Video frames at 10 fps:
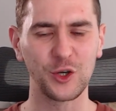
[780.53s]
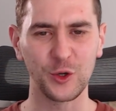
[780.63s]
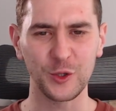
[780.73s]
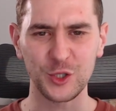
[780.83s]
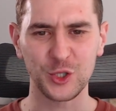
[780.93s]

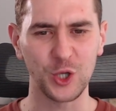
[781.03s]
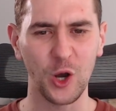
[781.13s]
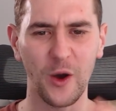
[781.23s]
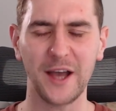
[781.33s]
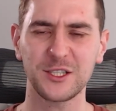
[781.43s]
good
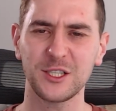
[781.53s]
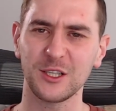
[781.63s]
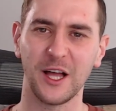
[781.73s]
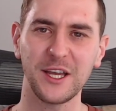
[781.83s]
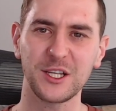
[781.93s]
show. I actually
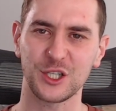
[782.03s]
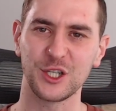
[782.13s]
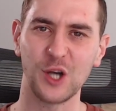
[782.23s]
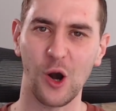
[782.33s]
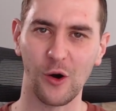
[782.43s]
like
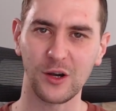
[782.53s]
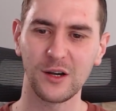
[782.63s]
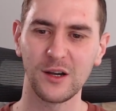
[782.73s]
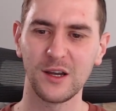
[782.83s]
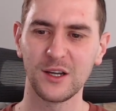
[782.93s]
She Hulk.
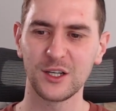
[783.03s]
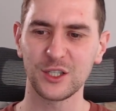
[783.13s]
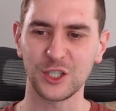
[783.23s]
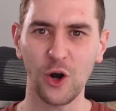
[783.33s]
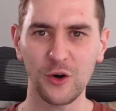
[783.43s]

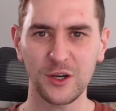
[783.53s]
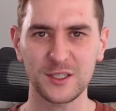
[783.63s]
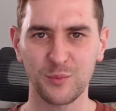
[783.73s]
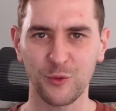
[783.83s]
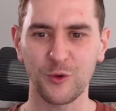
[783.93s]
She Hulk
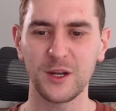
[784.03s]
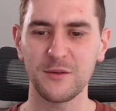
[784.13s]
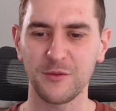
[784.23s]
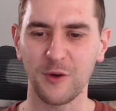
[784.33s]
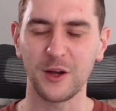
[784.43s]
is pretty
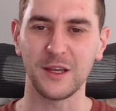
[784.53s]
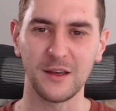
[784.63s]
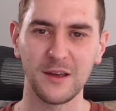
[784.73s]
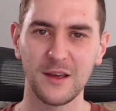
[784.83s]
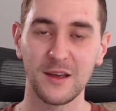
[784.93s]

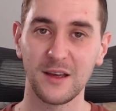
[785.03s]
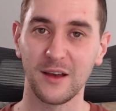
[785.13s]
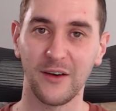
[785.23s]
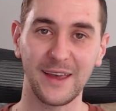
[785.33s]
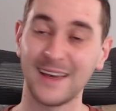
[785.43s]
funny.
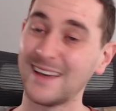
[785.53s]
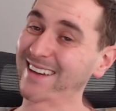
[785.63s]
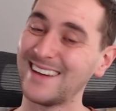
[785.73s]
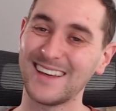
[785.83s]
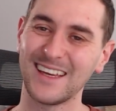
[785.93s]
Like,
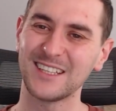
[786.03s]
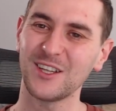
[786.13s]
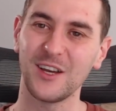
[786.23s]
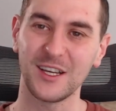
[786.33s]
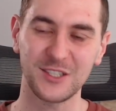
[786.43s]
it's
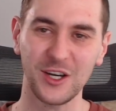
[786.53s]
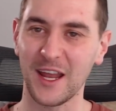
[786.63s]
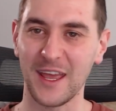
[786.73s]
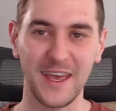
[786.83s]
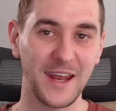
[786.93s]
not it's not
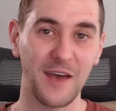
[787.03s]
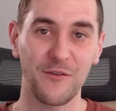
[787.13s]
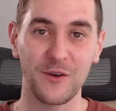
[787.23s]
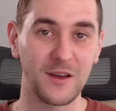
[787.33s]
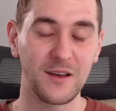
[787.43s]
gonna hit
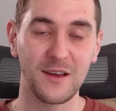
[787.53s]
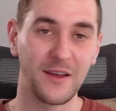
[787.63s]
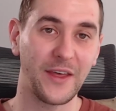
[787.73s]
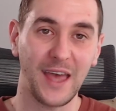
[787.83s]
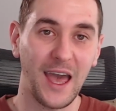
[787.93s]
every
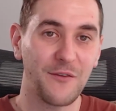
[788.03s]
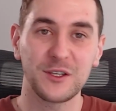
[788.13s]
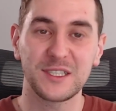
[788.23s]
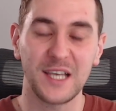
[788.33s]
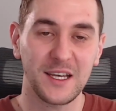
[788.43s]
like every
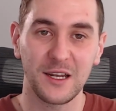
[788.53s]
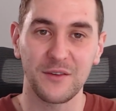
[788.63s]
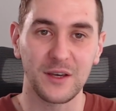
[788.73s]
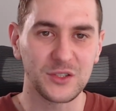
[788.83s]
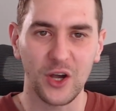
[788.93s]
second of
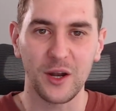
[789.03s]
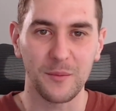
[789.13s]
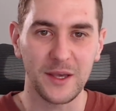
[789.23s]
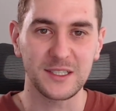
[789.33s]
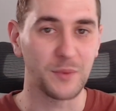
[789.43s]
it is not
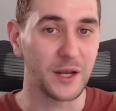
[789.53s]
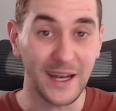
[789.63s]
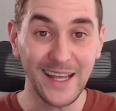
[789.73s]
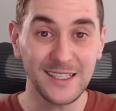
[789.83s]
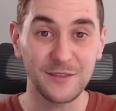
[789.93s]
amazing, but it
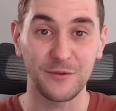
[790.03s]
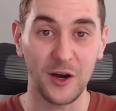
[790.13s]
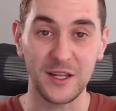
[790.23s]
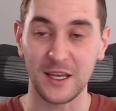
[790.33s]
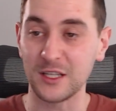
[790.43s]
is
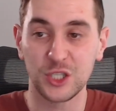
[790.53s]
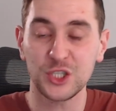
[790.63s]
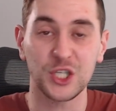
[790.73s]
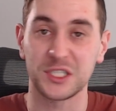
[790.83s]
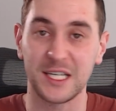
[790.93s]
funny. It's
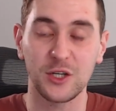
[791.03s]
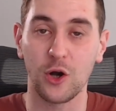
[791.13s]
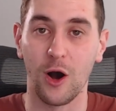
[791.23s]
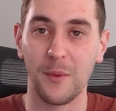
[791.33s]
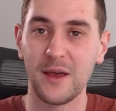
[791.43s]
just a
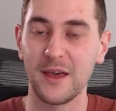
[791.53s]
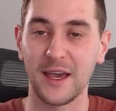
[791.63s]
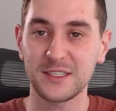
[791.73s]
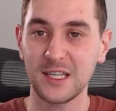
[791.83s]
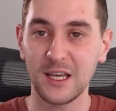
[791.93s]
sitcom.
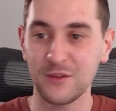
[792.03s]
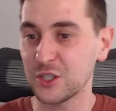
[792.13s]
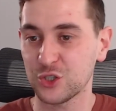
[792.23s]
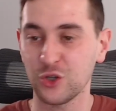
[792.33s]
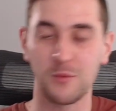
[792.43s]
It's like if they
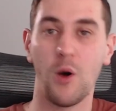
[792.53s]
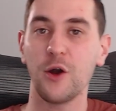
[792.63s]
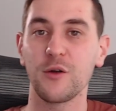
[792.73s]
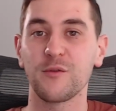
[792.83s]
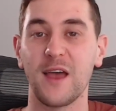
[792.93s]
just took
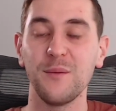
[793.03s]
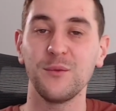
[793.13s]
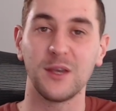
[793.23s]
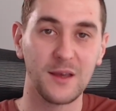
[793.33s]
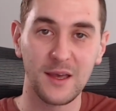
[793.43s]
Modern
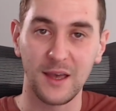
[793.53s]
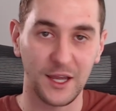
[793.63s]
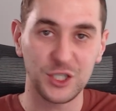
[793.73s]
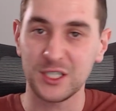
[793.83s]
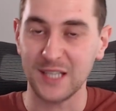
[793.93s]
Family
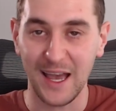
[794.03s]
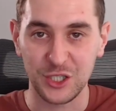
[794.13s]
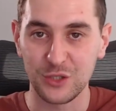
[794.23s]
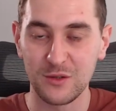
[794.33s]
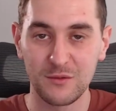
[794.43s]
and just had
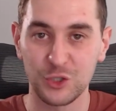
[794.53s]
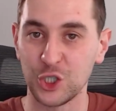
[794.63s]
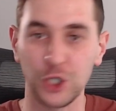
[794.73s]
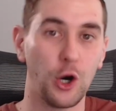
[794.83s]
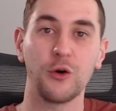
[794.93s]

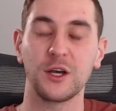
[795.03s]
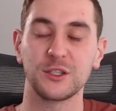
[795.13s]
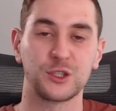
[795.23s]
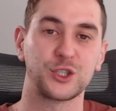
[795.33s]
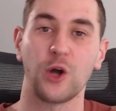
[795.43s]
She Hulk
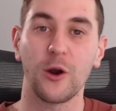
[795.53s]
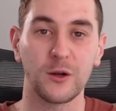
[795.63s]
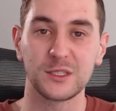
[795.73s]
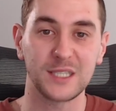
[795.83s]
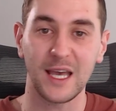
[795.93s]
as the star
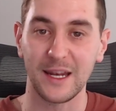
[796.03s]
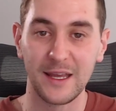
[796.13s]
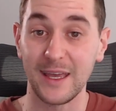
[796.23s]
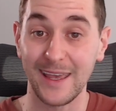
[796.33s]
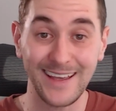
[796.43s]
instead.
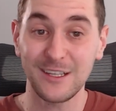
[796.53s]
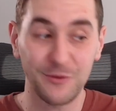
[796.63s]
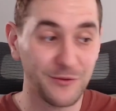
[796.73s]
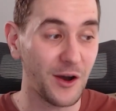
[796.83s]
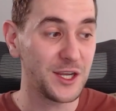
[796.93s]
It's a
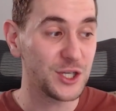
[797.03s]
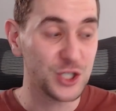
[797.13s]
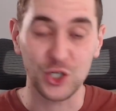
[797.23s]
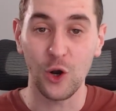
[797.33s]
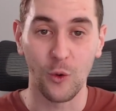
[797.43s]
funny
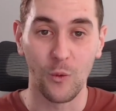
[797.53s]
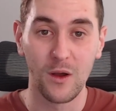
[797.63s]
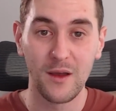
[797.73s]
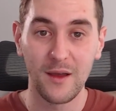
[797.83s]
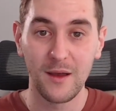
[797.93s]
show.
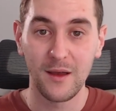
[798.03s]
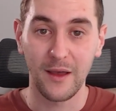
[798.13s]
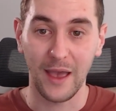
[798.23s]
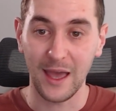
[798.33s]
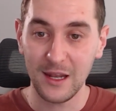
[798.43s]

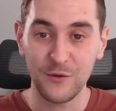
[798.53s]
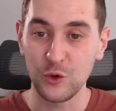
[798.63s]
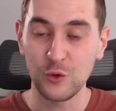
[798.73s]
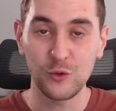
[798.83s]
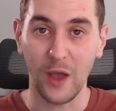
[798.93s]
And if
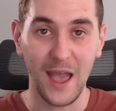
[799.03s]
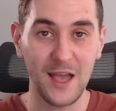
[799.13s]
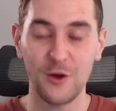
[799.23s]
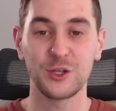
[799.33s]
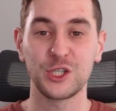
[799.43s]
you
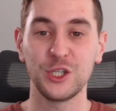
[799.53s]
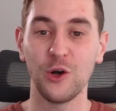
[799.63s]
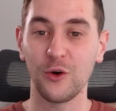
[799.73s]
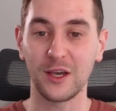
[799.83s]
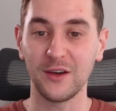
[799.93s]
hate on She
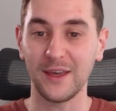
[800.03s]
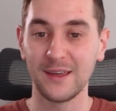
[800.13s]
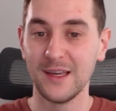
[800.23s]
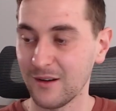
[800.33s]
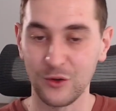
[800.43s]
Hulk,
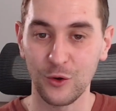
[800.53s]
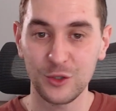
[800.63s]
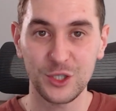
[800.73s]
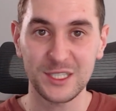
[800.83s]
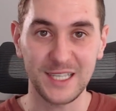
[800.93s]
like, you're
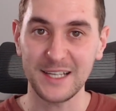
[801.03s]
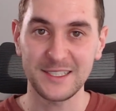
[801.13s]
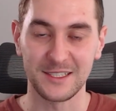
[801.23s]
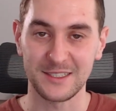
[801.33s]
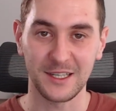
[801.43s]
just
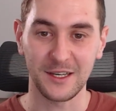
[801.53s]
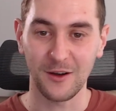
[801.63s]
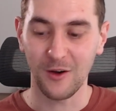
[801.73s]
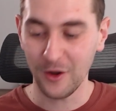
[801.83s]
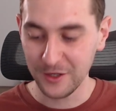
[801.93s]
sexist. Like,
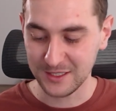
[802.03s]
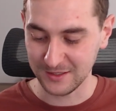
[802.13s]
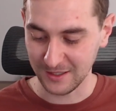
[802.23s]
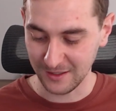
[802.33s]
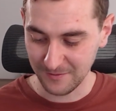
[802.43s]

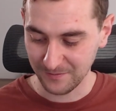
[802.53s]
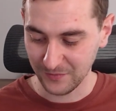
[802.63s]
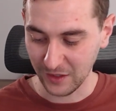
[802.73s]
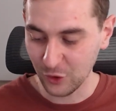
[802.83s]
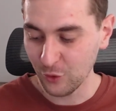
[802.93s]
honestly,
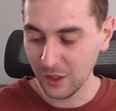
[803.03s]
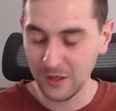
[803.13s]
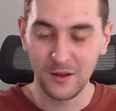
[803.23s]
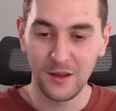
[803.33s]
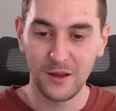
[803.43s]
like, you can